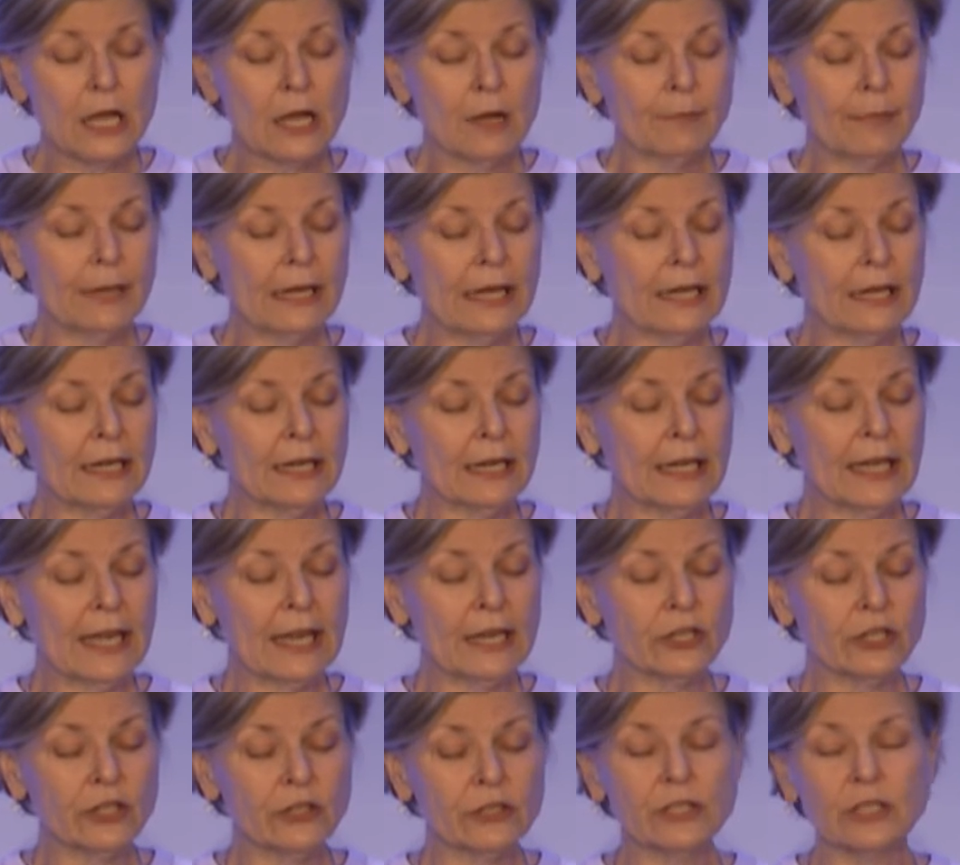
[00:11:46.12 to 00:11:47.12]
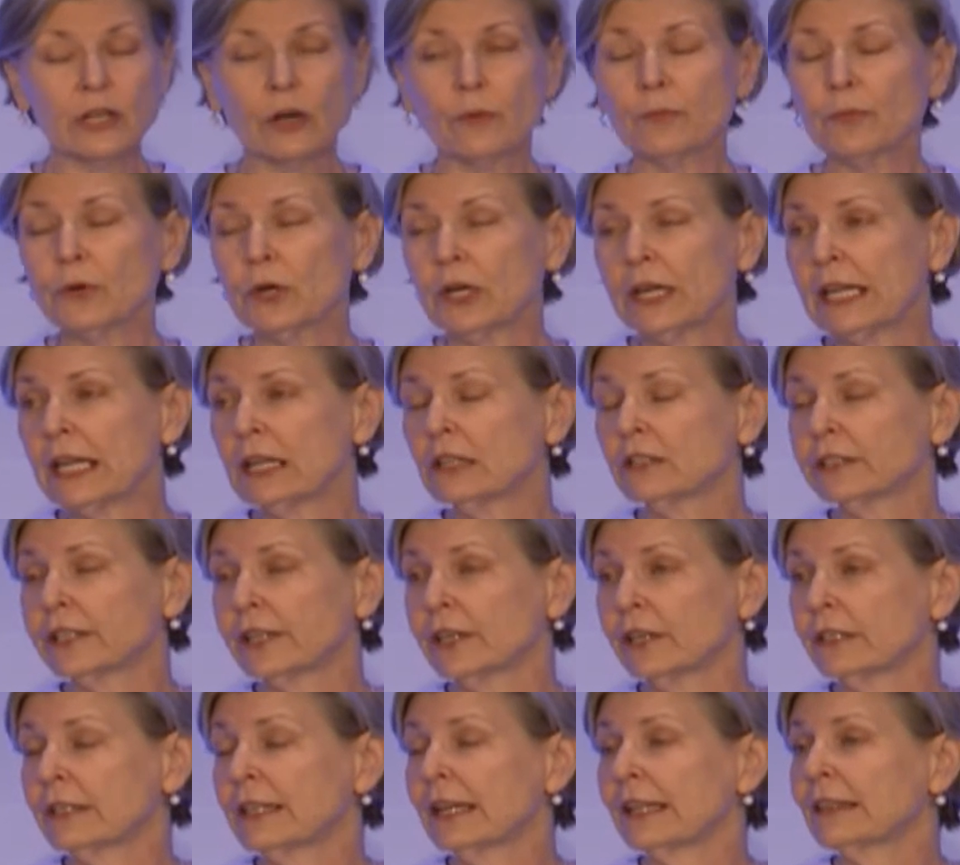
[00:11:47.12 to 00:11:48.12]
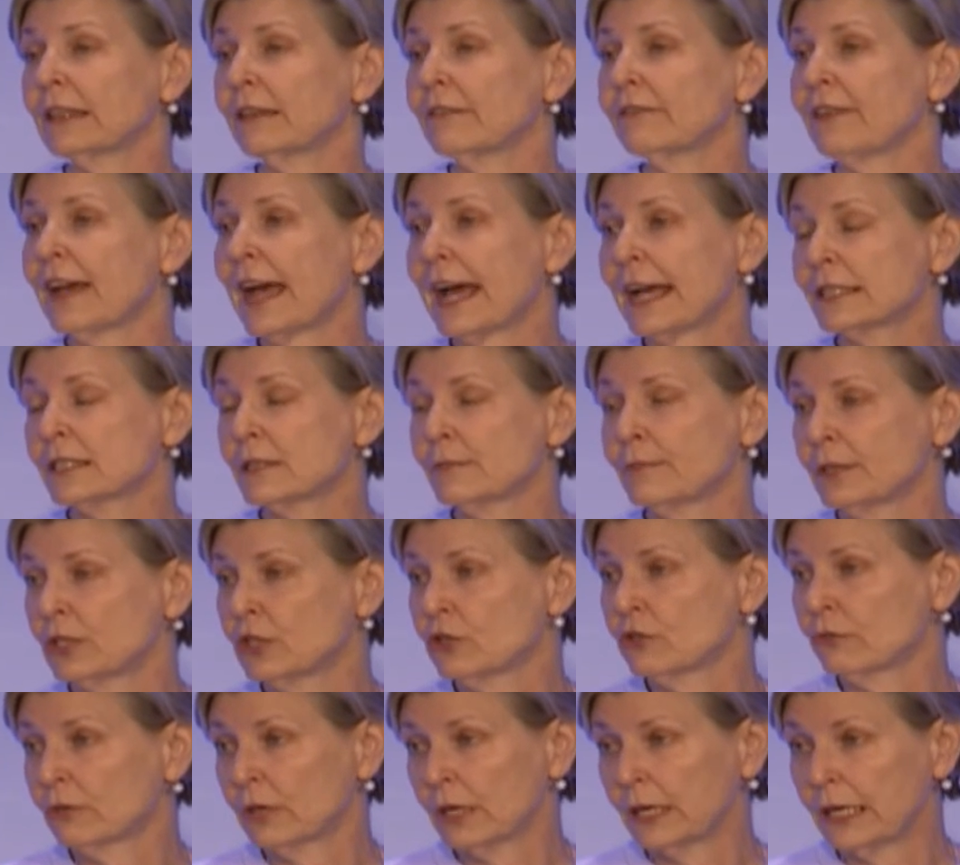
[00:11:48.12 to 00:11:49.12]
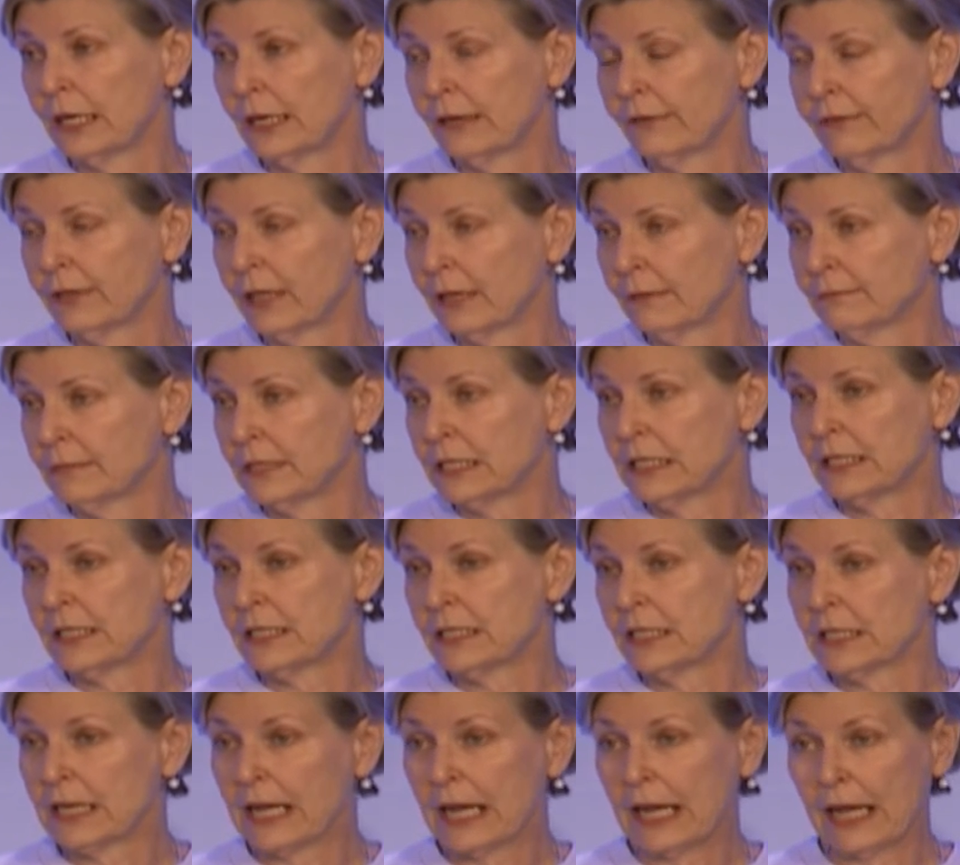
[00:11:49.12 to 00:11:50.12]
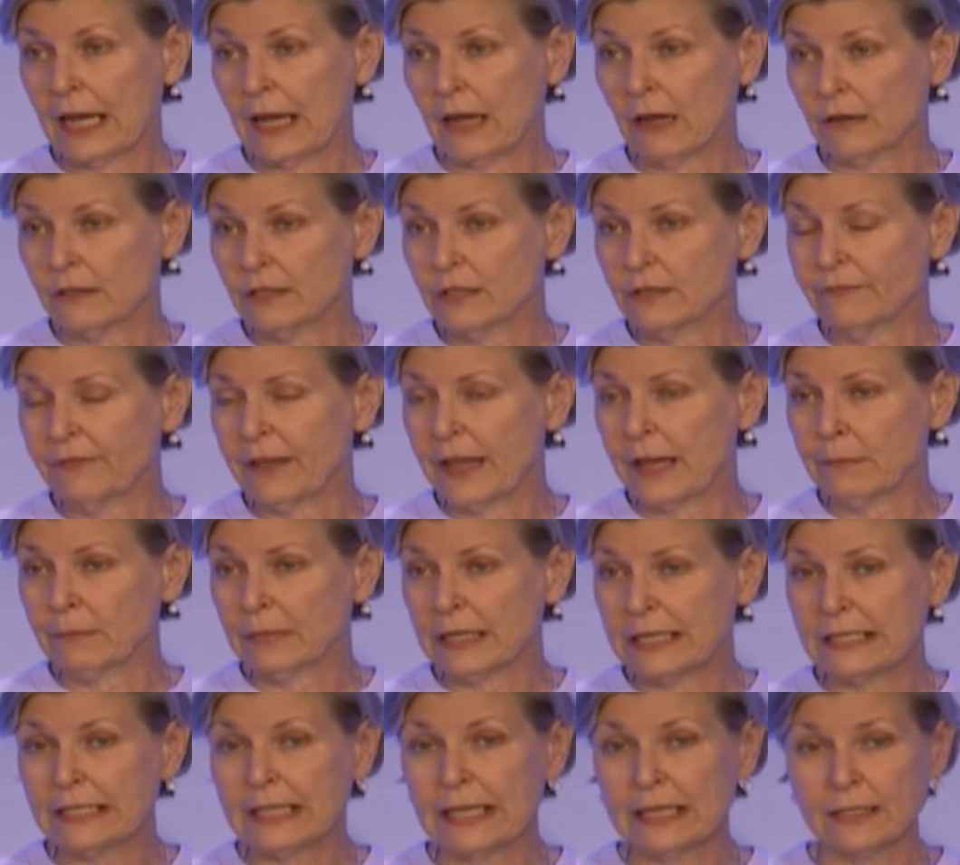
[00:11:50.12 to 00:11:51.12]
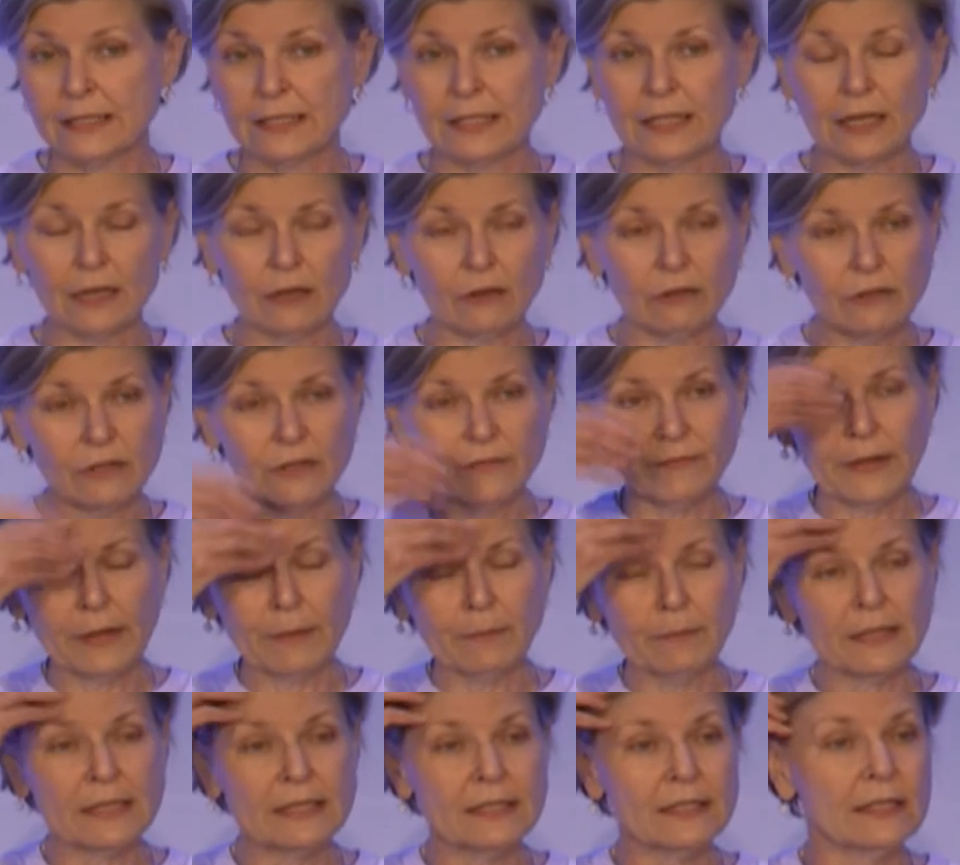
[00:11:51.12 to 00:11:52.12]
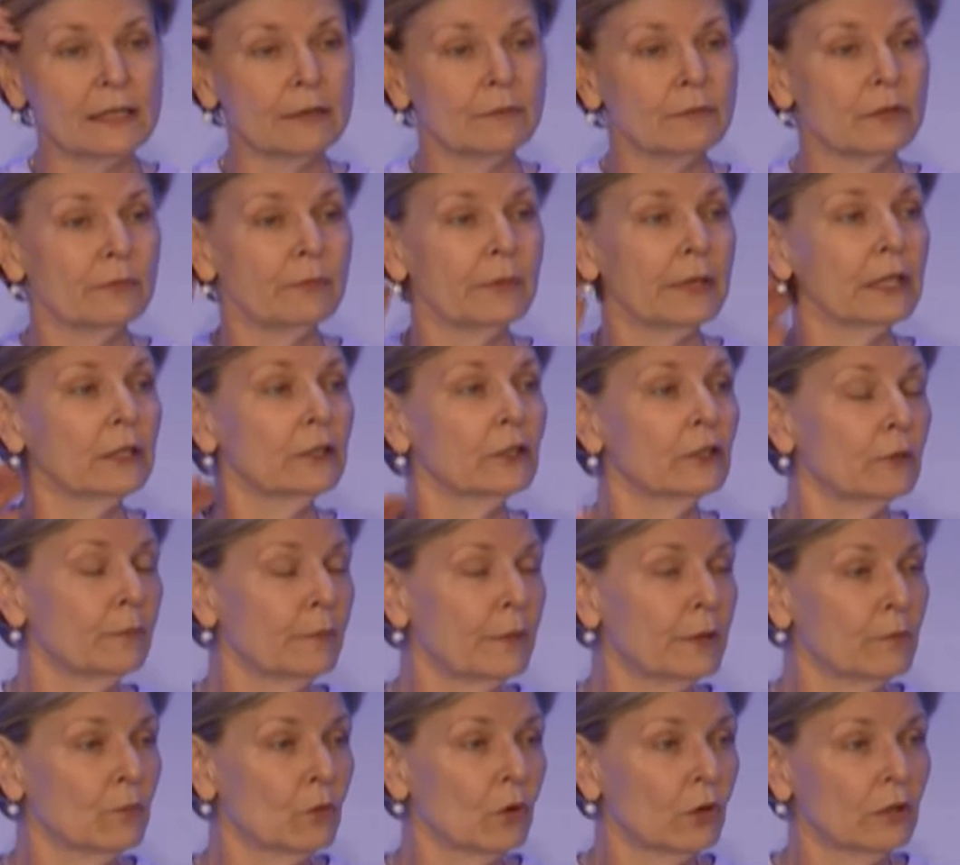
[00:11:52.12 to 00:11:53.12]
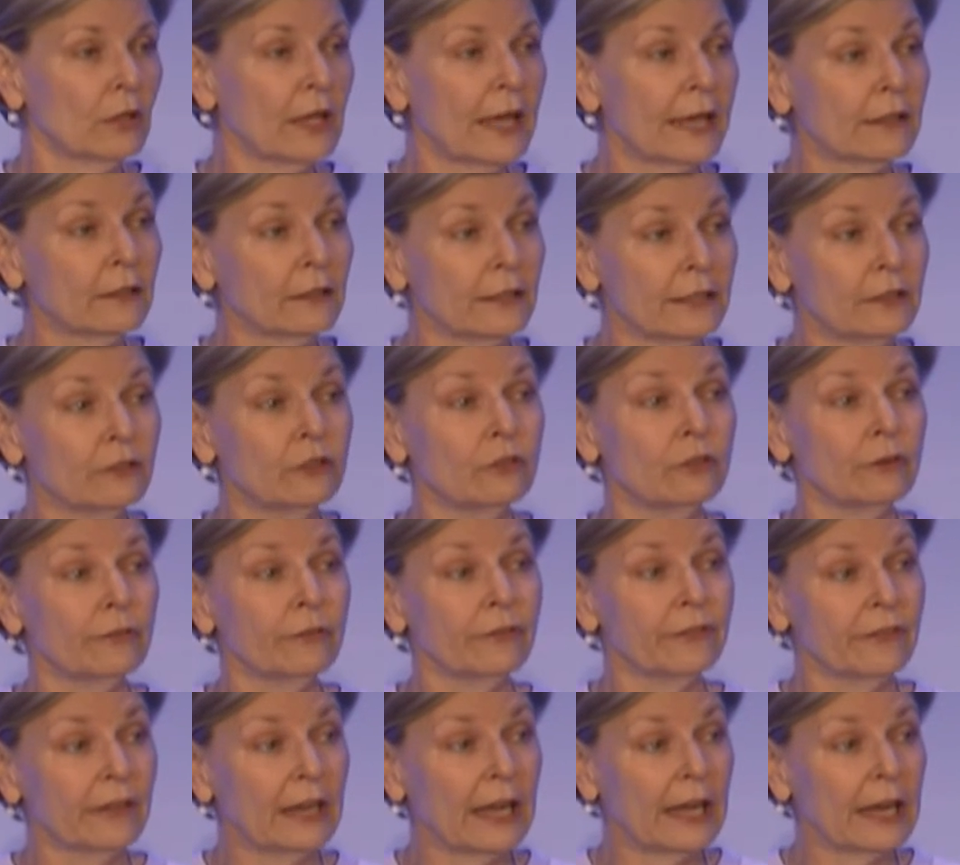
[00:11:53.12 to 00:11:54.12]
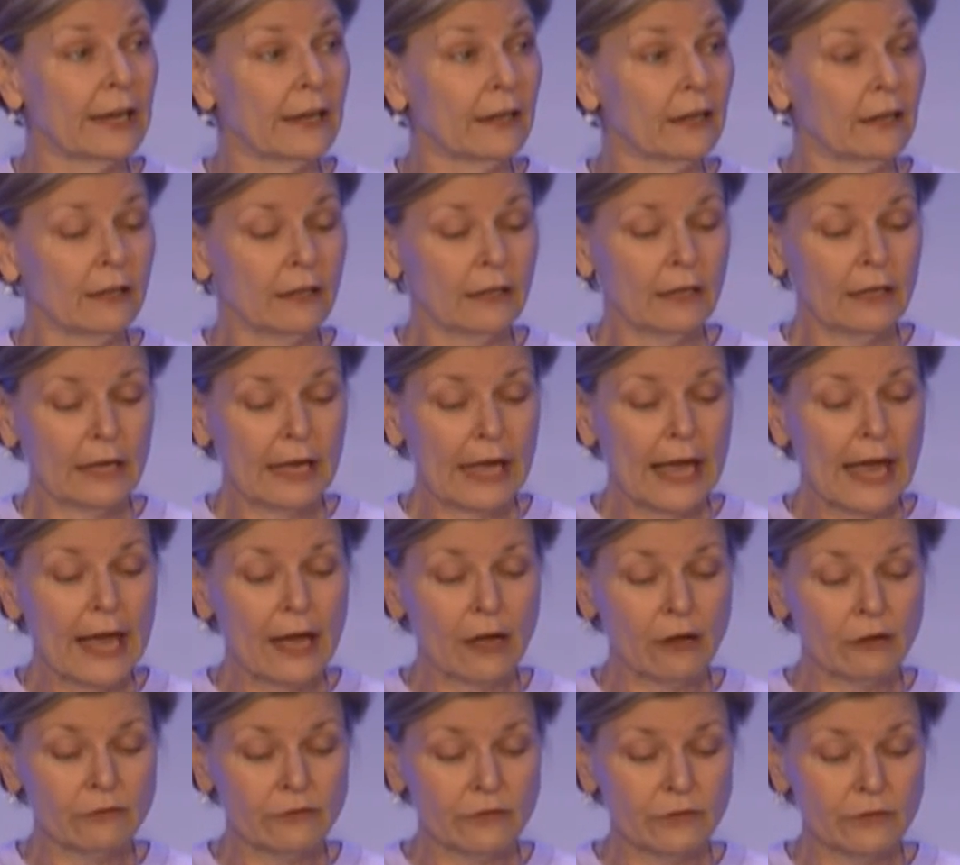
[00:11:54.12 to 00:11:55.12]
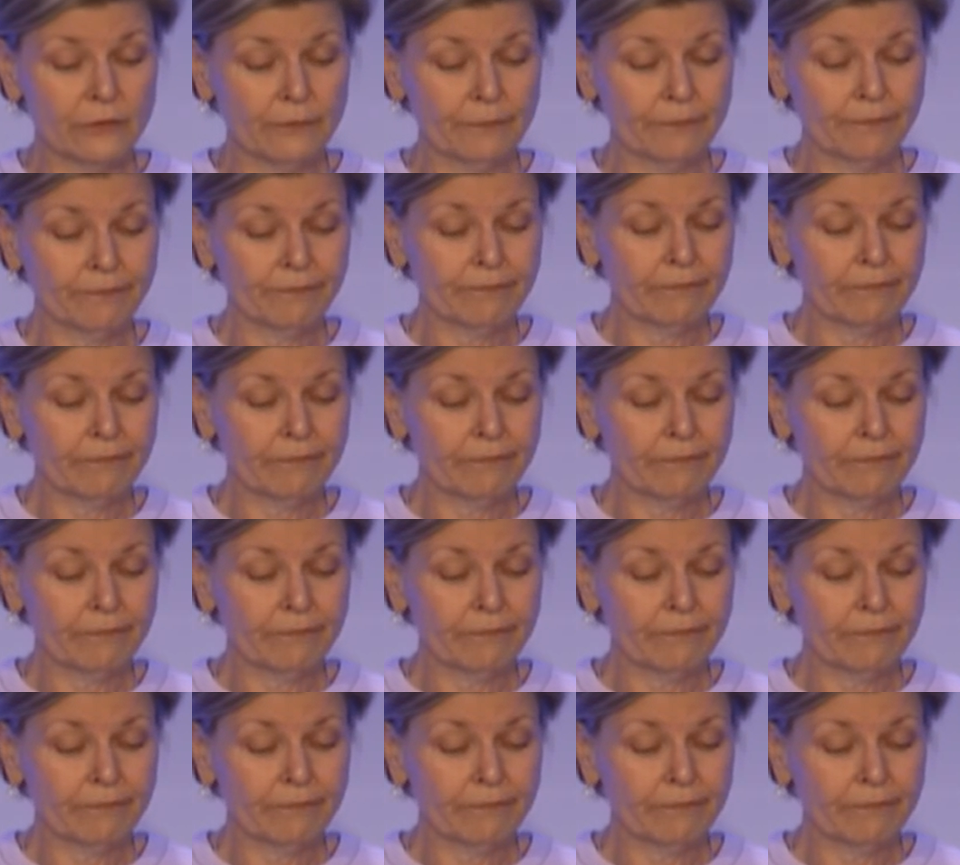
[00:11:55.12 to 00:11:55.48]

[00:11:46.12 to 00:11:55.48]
but indications are pretty clear that the vast majority of them did stay housed, families and singles. Families seem to be a little bit more likely to have stayed housed.